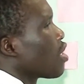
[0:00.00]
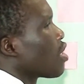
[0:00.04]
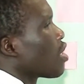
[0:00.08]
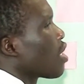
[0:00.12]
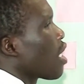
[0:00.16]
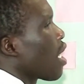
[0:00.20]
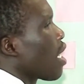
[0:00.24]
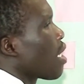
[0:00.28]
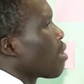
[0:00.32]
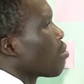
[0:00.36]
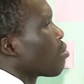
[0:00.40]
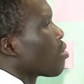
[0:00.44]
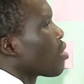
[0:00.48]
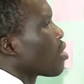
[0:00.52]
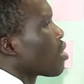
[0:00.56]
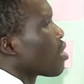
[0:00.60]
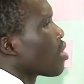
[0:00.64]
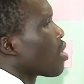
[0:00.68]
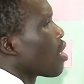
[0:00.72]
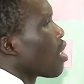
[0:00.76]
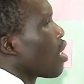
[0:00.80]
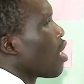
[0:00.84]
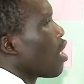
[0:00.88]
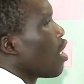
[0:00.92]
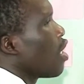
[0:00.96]

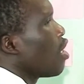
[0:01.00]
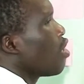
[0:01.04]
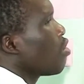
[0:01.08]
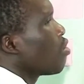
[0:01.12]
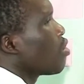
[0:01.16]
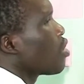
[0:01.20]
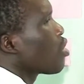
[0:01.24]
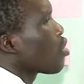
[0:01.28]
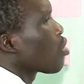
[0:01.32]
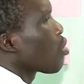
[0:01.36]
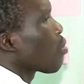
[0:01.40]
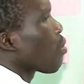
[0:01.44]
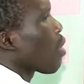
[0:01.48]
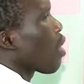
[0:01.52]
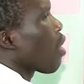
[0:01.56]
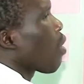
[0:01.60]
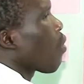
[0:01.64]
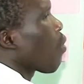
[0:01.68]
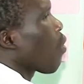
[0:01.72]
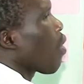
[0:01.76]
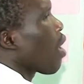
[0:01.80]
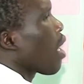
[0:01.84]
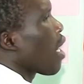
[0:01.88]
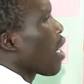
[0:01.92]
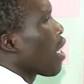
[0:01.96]
times a raised to power
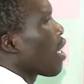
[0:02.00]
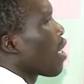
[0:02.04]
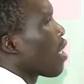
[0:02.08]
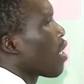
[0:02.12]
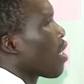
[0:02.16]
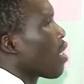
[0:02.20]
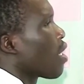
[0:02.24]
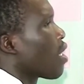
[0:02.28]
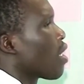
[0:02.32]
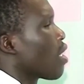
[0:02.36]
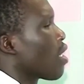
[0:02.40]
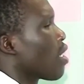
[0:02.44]
y.